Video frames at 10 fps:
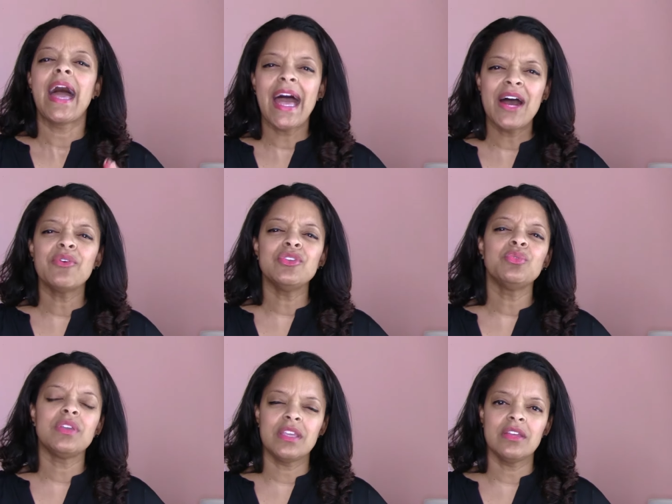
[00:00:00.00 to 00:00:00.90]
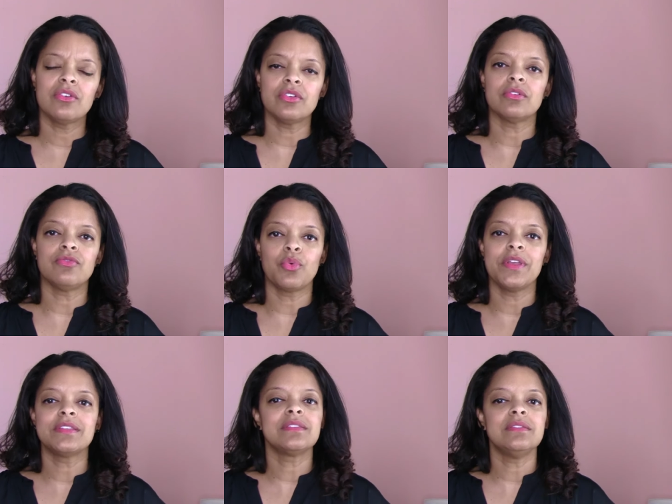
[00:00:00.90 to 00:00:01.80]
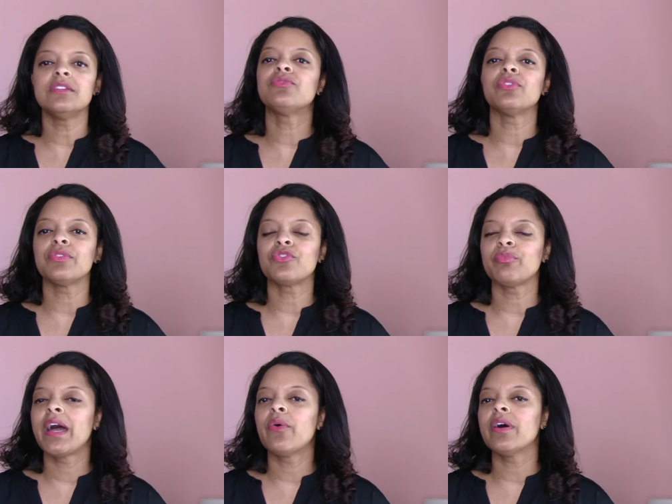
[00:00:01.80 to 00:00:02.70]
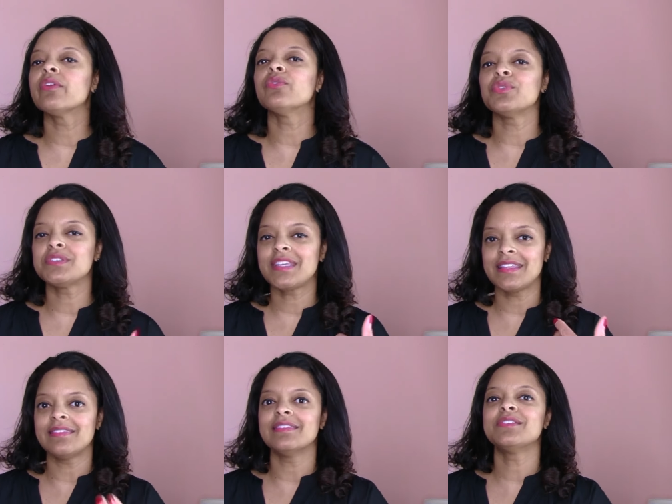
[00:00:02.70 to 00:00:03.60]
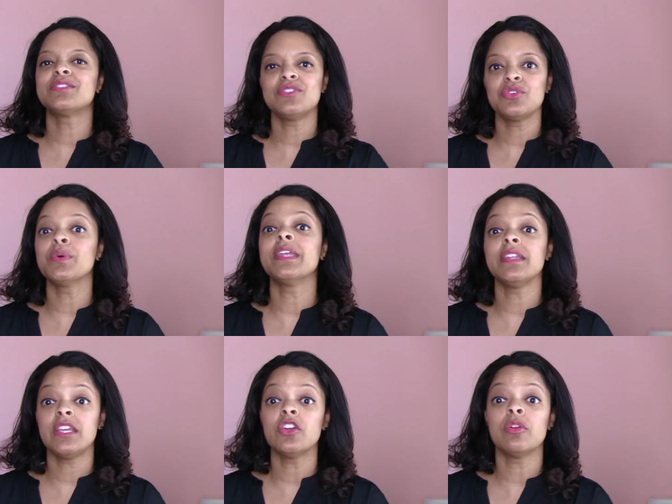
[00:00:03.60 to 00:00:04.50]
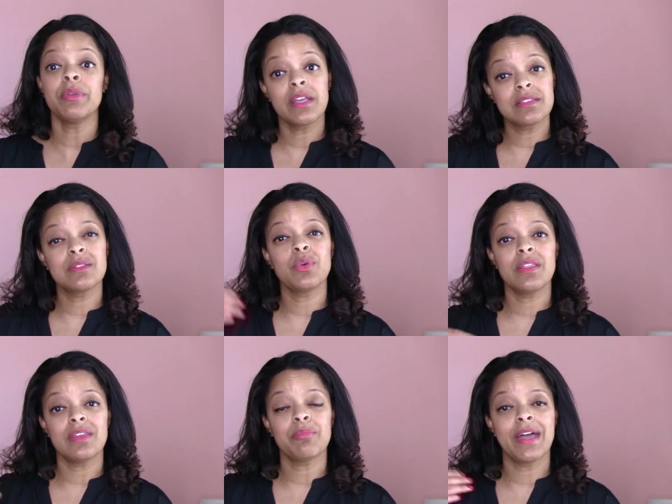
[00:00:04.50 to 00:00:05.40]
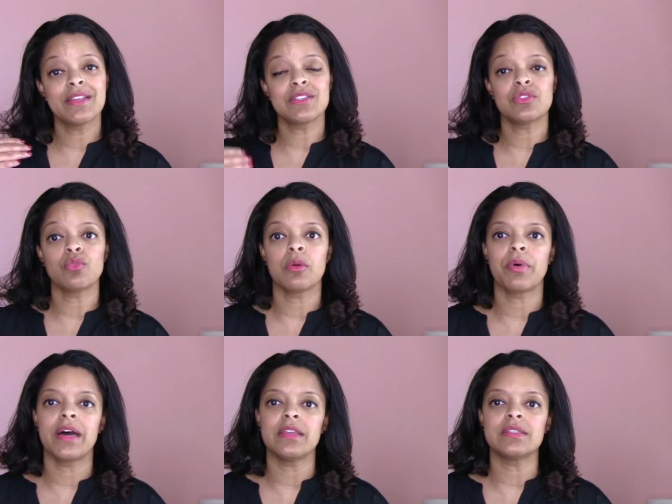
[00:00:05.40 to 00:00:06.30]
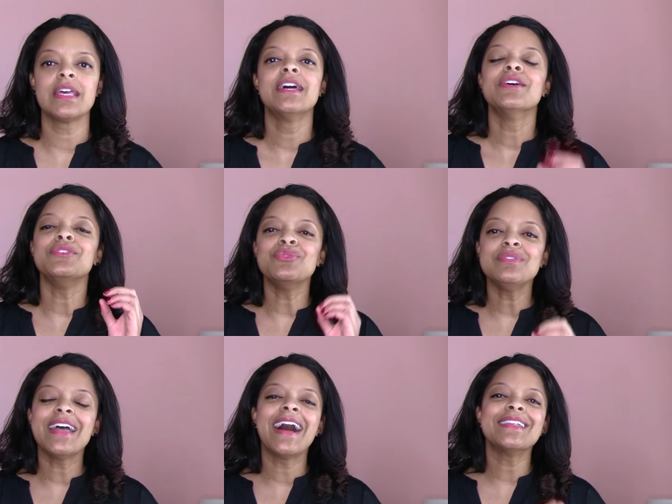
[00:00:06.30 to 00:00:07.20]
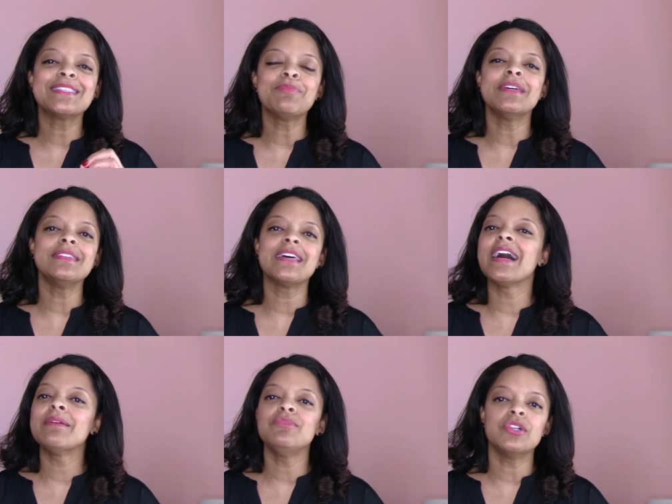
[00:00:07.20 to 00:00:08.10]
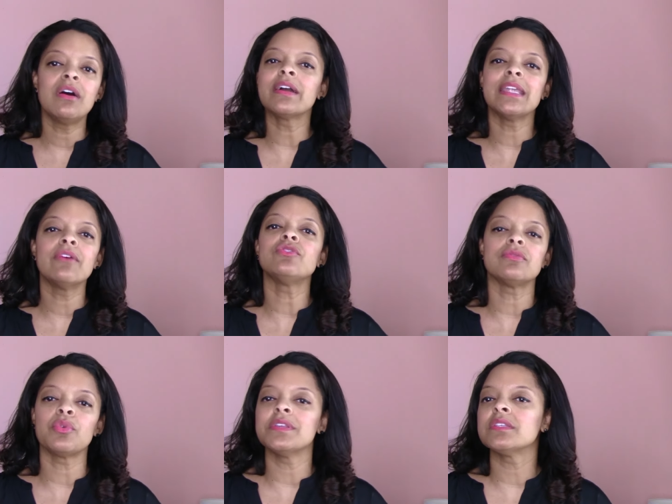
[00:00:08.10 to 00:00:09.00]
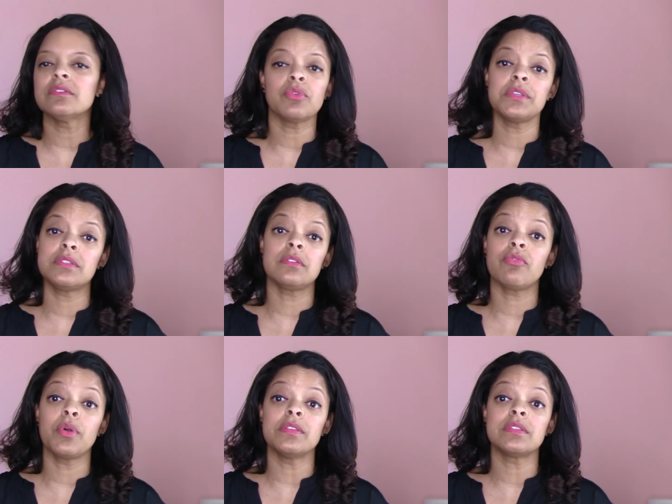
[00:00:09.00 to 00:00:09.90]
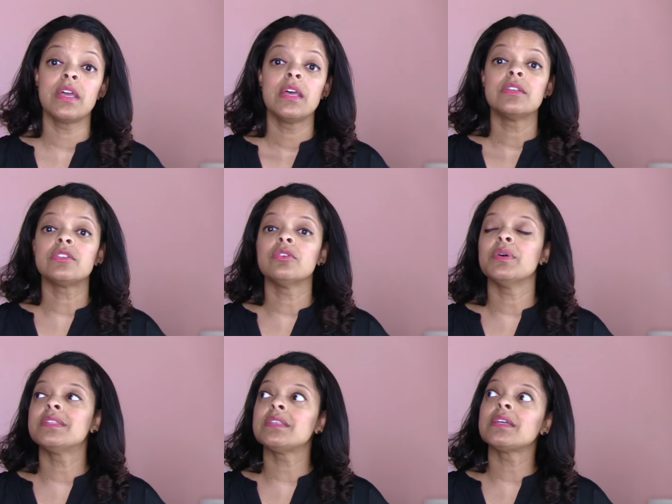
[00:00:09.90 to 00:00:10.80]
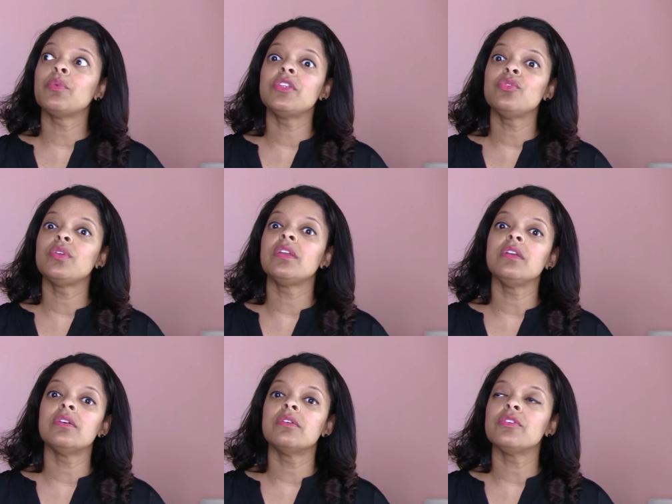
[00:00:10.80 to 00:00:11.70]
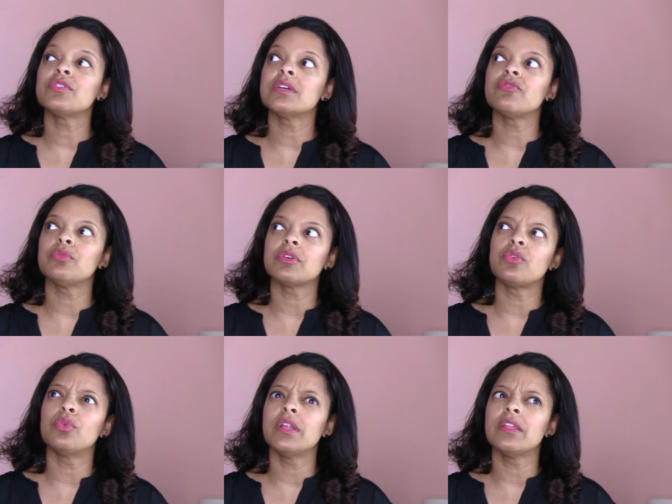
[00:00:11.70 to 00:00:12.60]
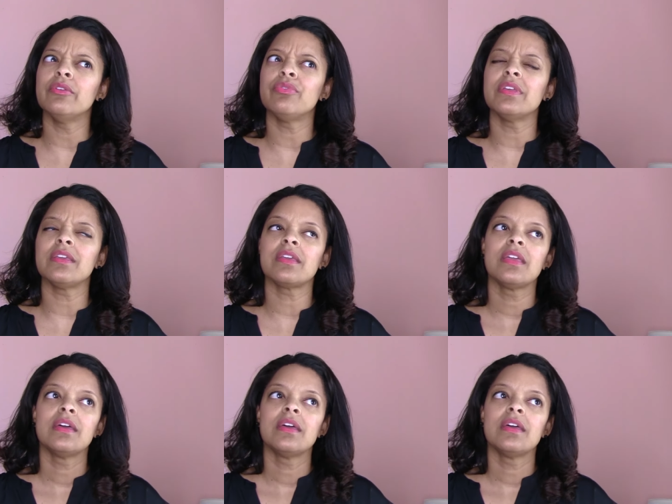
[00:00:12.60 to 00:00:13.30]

how you hear your voice differs from how others can listen to it and hear it because of the way that it passes through our bodies. Do not spend time dogging out your voice. Your voice is your voice. So it's like when you hear yourself in a recording and you think,